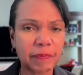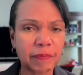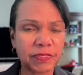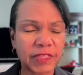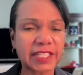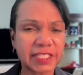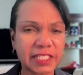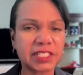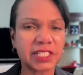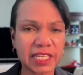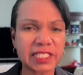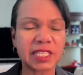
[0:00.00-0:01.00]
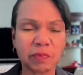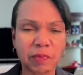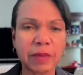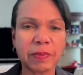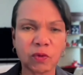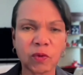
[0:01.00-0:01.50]
that suggests that
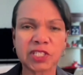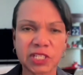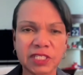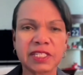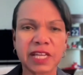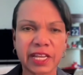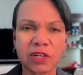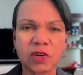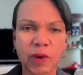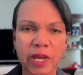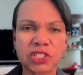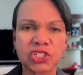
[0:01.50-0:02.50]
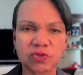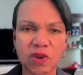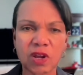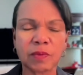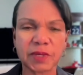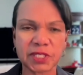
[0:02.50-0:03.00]
maybe Russia's not in quite a
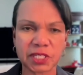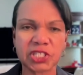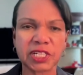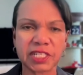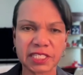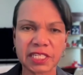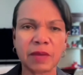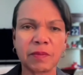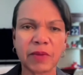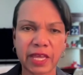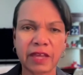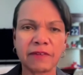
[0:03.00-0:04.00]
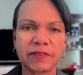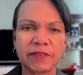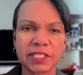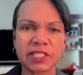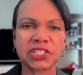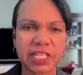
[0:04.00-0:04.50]
strong position as some have
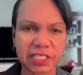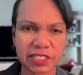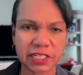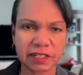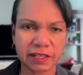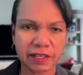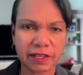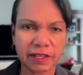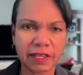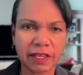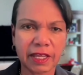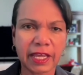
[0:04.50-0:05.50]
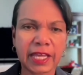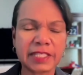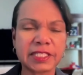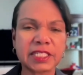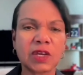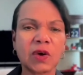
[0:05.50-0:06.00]
suggested.
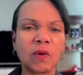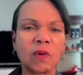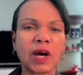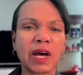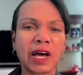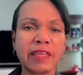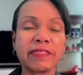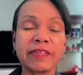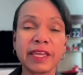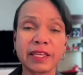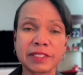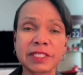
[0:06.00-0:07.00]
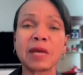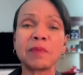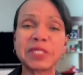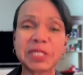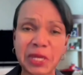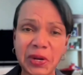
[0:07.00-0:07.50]
And so I think
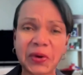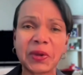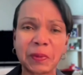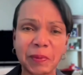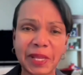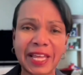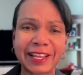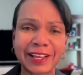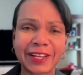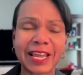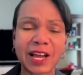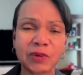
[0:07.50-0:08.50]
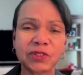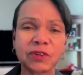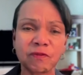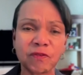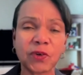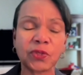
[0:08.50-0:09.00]
some scenario planning on how
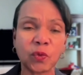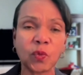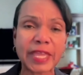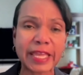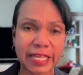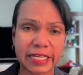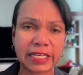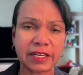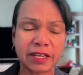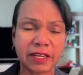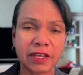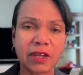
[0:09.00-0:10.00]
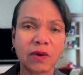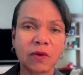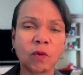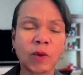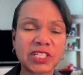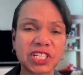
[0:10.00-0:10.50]
to further weaken
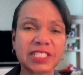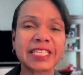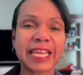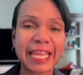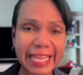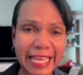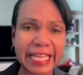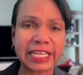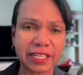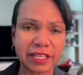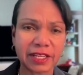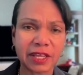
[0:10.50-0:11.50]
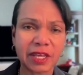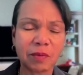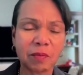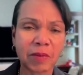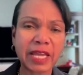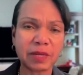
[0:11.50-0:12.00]
Russia's hand
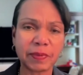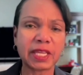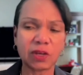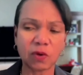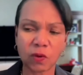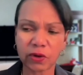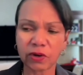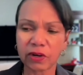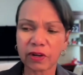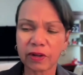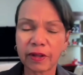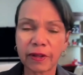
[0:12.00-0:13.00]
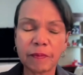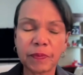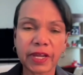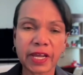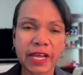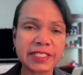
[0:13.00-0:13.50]
might order.
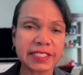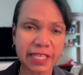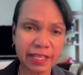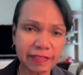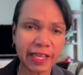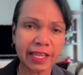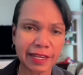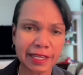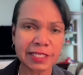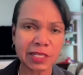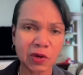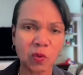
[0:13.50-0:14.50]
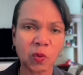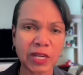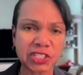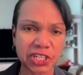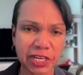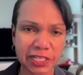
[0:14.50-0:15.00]
I say that as an old
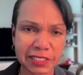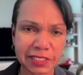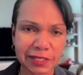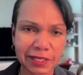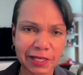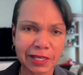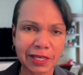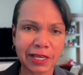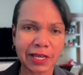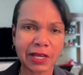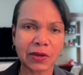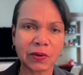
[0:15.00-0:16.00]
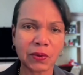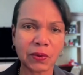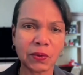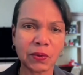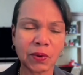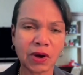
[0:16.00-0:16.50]
Russianist
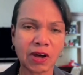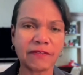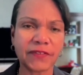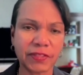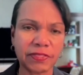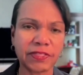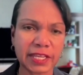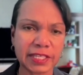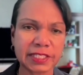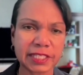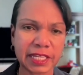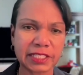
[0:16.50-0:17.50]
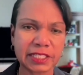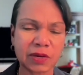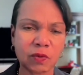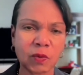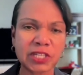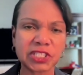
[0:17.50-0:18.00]
who often thinks that
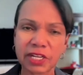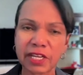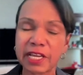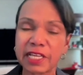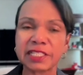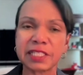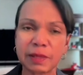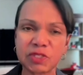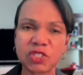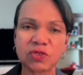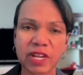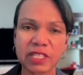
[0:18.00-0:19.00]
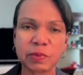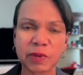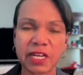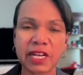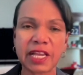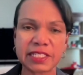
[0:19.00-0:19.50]
Russia has some strengths,
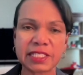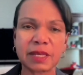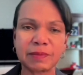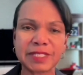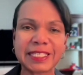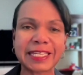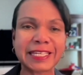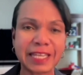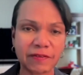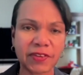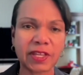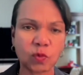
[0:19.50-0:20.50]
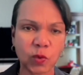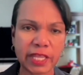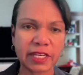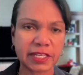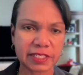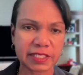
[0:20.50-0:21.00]
but it has some significant
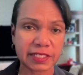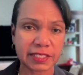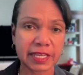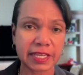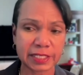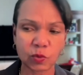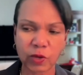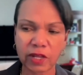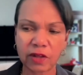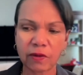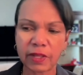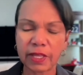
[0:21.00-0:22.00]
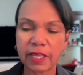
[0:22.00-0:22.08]
weaknesses as well.